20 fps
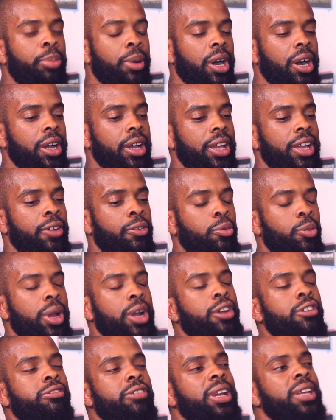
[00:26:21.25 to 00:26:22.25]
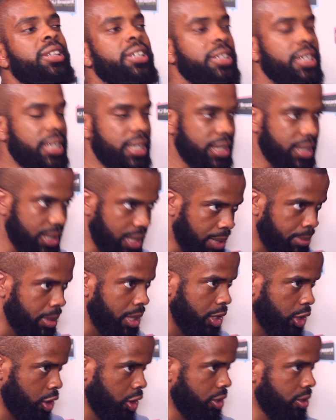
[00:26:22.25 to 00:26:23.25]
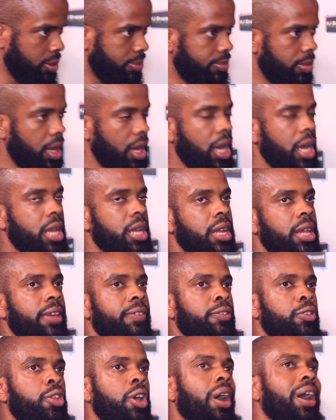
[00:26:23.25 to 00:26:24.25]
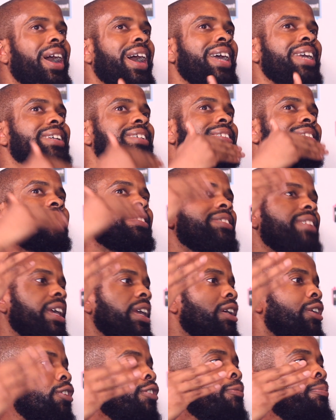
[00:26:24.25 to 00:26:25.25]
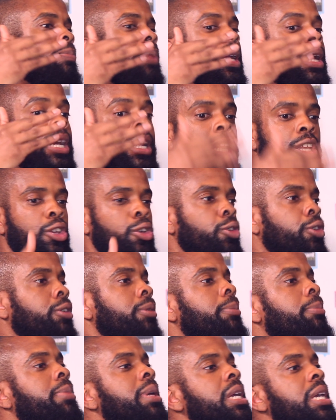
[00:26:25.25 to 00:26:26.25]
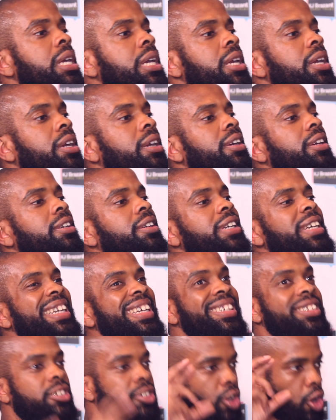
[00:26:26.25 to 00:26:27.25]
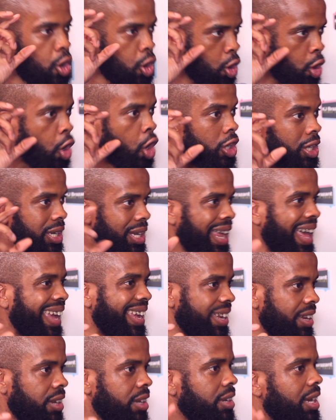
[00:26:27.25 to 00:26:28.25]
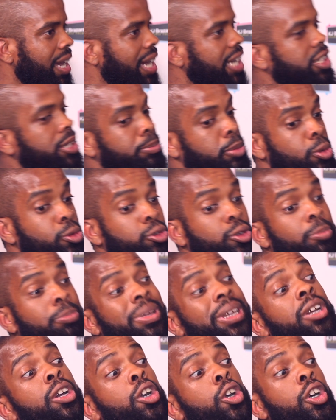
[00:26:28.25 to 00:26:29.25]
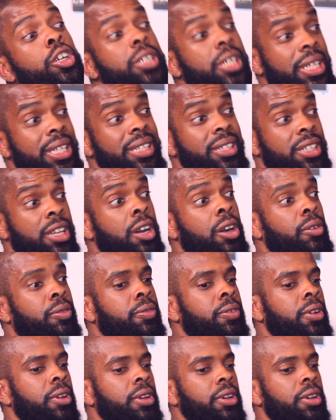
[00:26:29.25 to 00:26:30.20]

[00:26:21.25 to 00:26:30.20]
But if we're created in His image, and if the highest state of being that you can be is God-like, as opposed to being God itself,